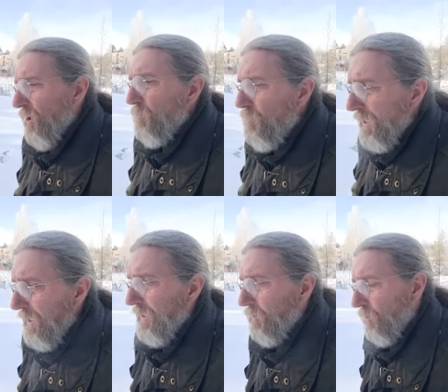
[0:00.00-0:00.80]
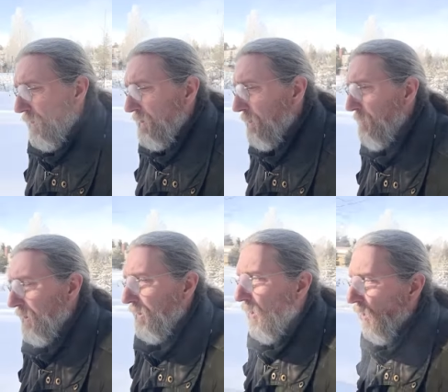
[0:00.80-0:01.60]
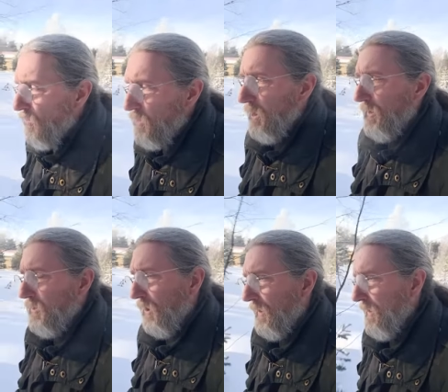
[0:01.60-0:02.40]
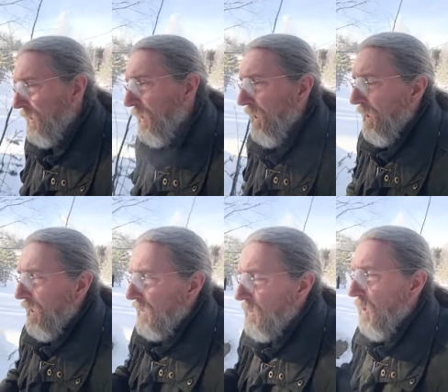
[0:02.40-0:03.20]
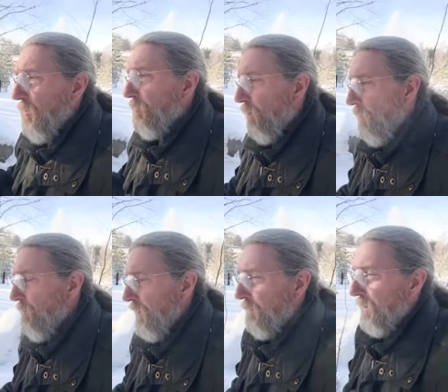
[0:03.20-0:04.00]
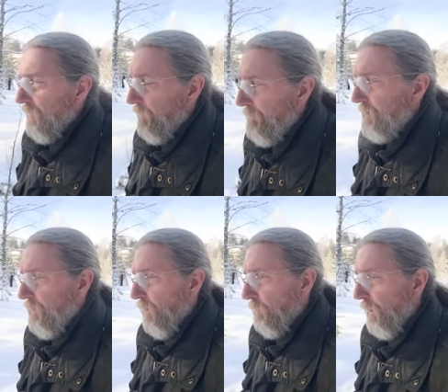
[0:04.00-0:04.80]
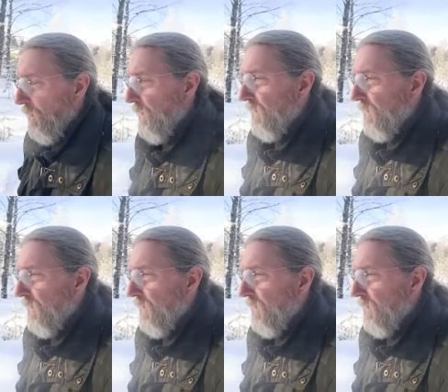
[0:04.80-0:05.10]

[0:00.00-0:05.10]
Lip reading: really calling something on-chain signing is probably a bit of a misnomer.